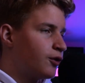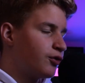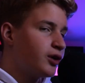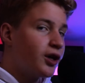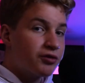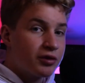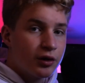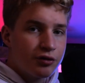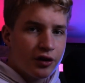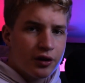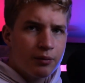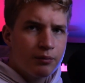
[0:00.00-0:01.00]
So yesterday I was
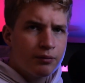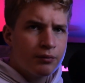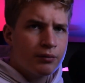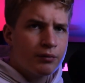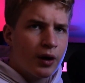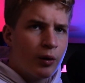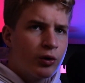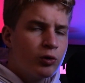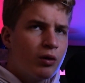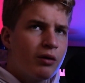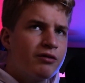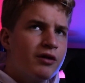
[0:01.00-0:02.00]
like, I wonder
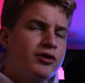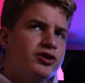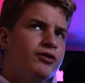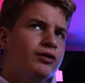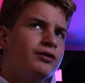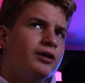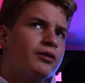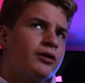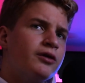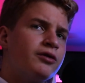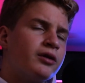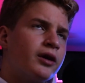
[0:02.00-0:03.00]
what my favorite G-Fuel flavor
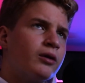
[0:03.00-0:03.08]
is, and